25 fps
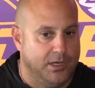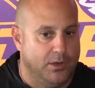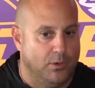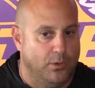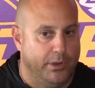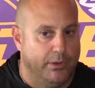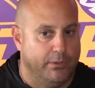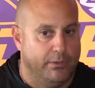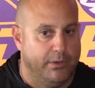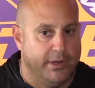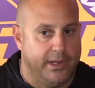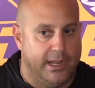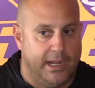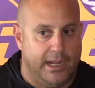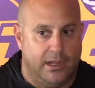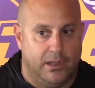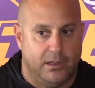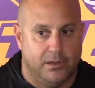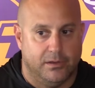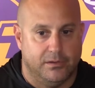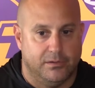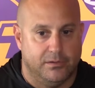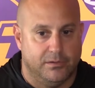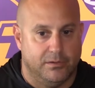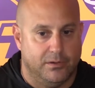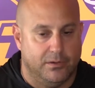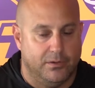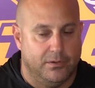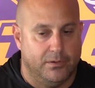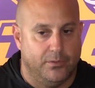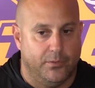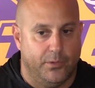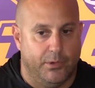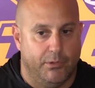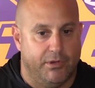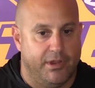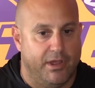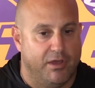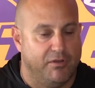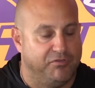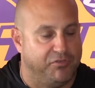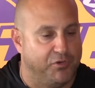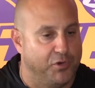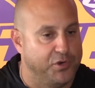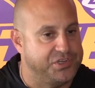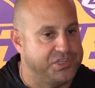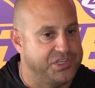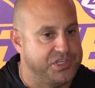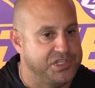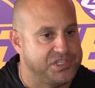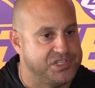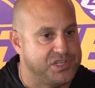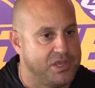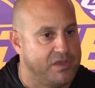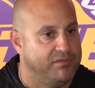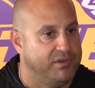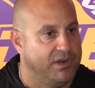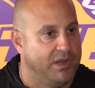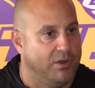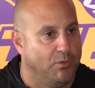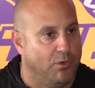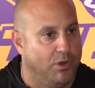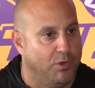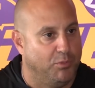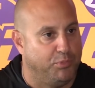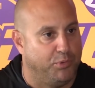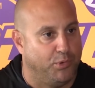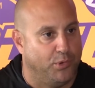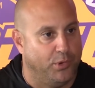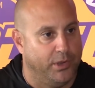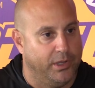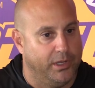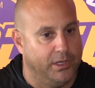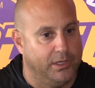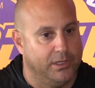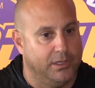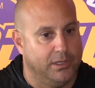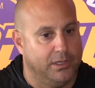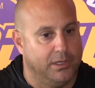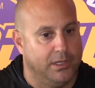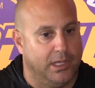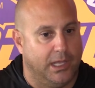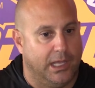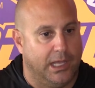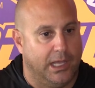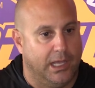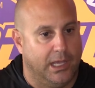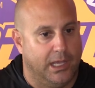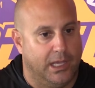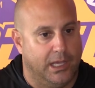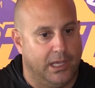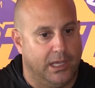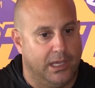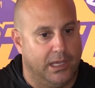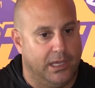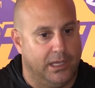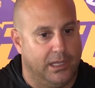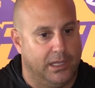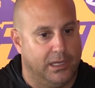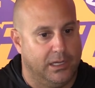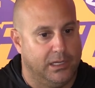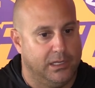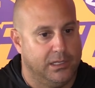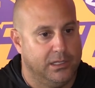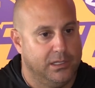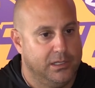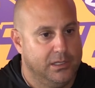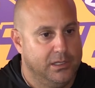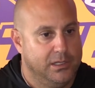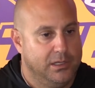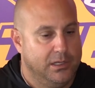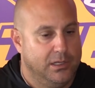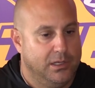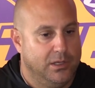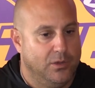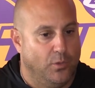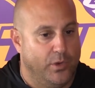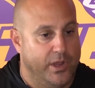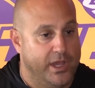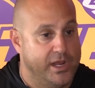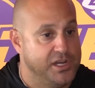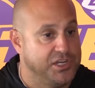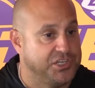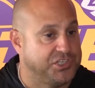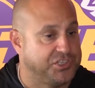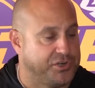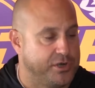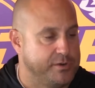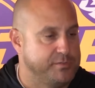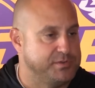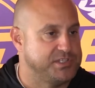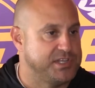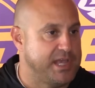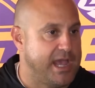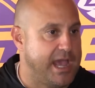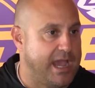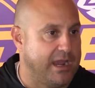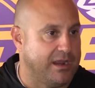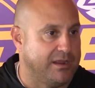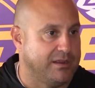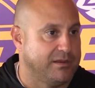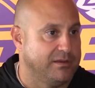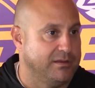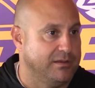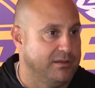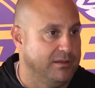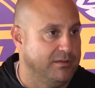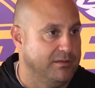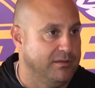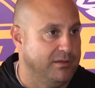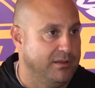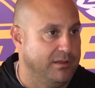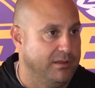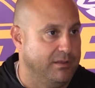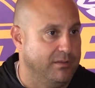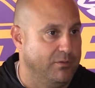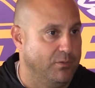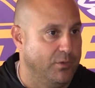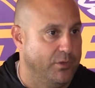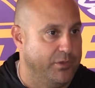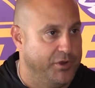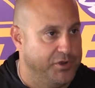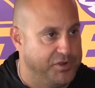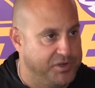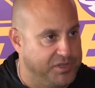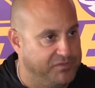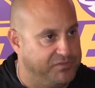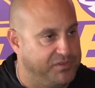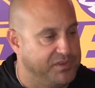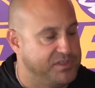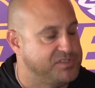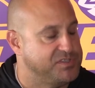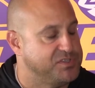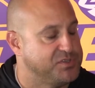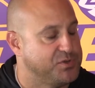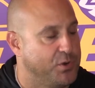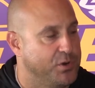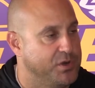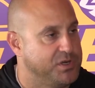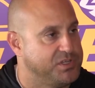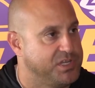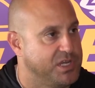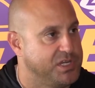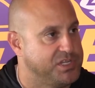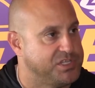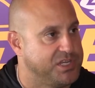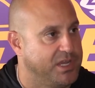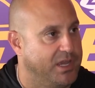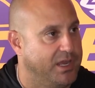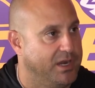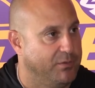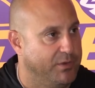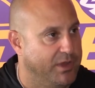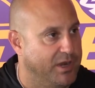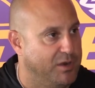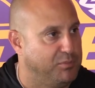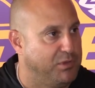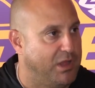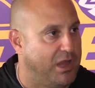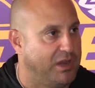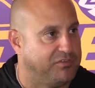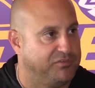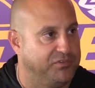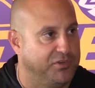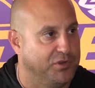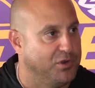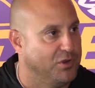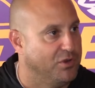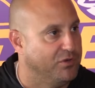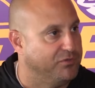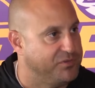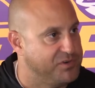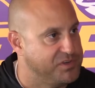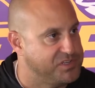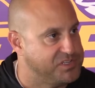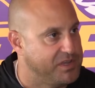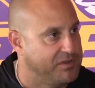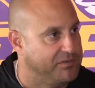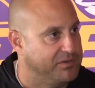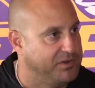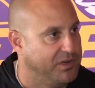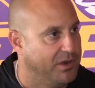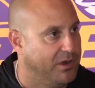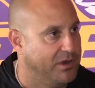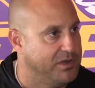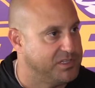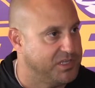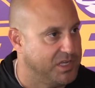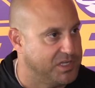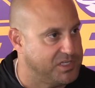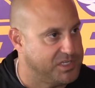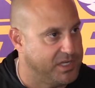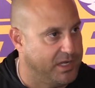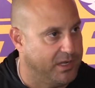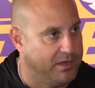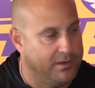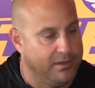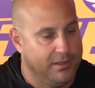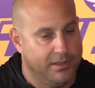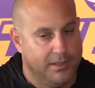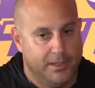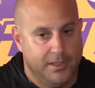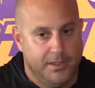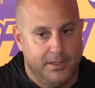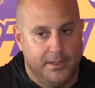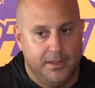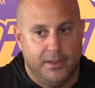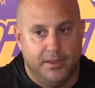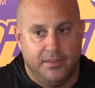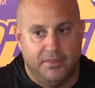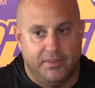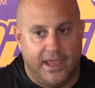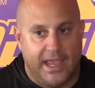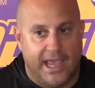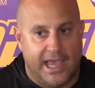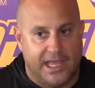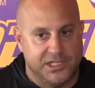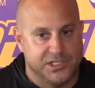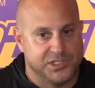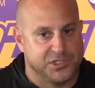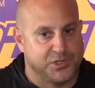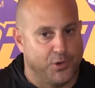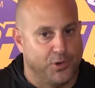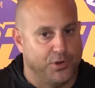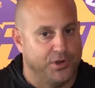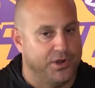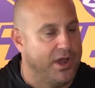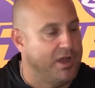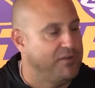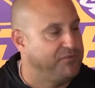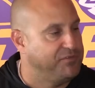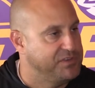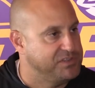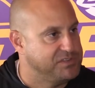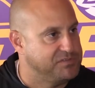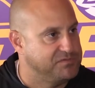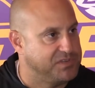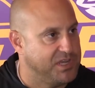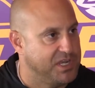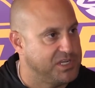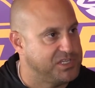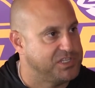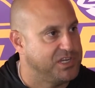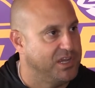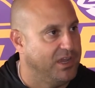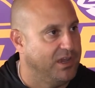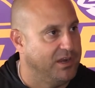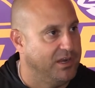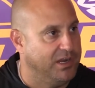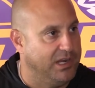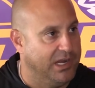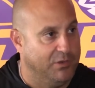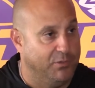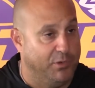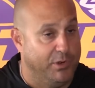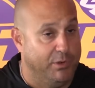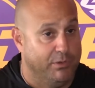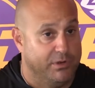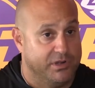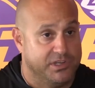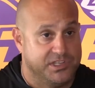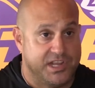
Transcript: We were down 14-7 at one point, and we had a strip sack where their defense scored a touchdown, and we had a blocked field goal for a 70-yard touchdown. They hadn't scored an offensive touchdown, and we were